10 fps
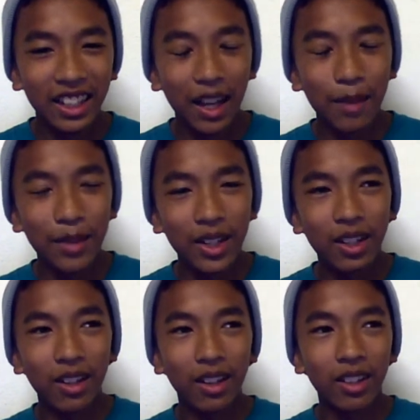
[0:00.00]
I mean
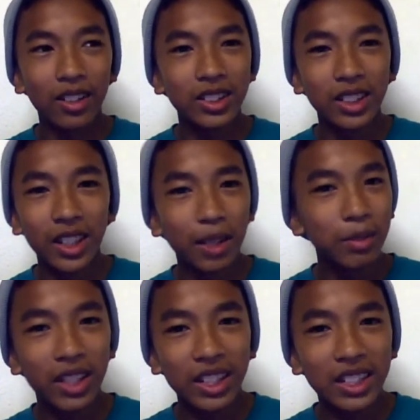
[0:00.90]
all
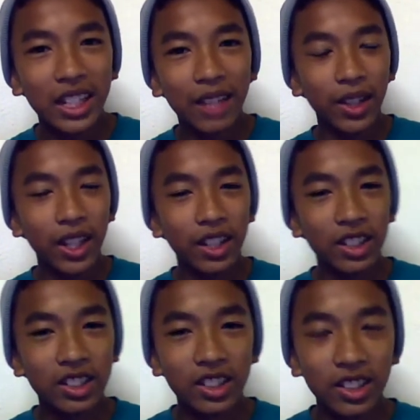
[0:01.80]
celebrities have
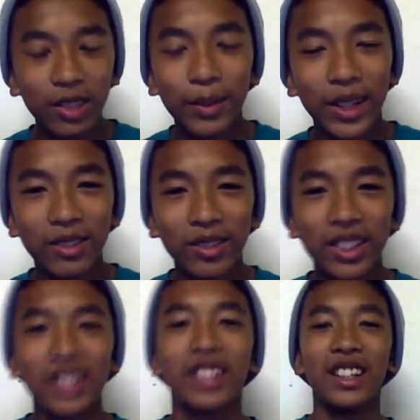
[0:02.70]
haters, no matter
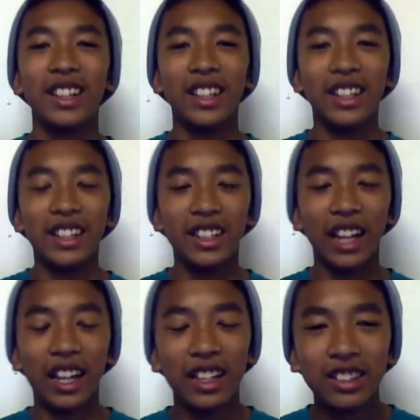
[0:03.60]
what.
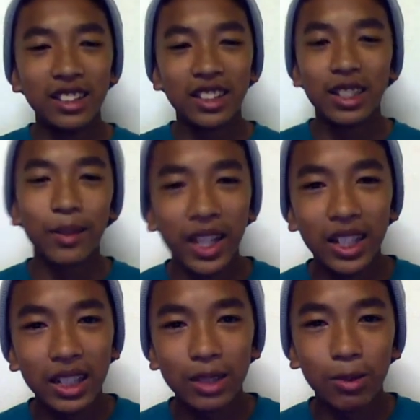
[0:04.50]
There's gonna be at
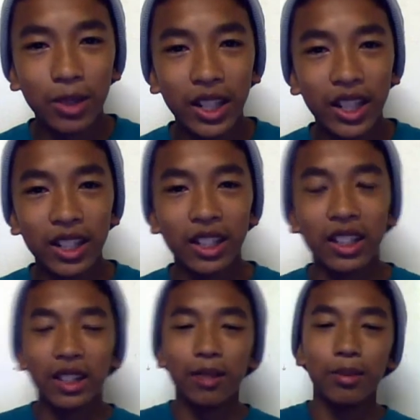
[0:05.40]
least one hater,
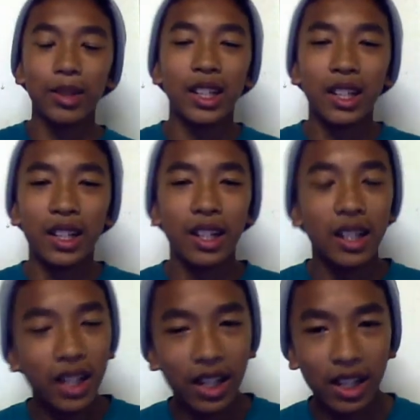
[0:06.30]
but then
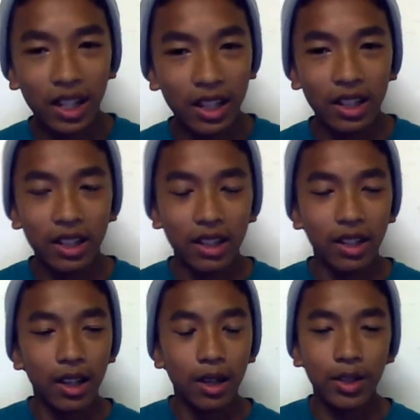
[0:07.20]
yeah,
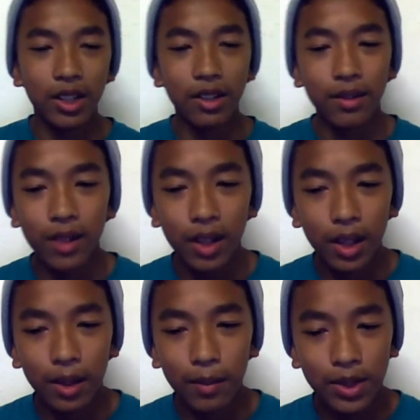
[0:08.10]
I mean
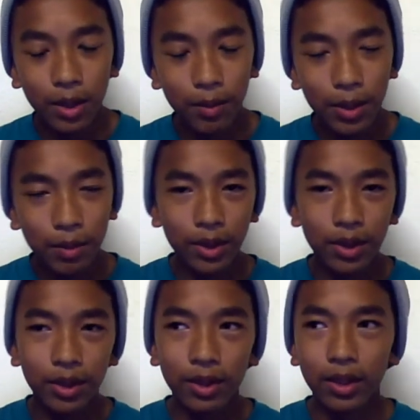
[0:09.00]
some
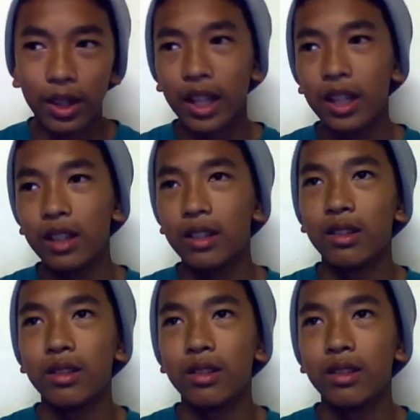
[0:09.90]
people hate.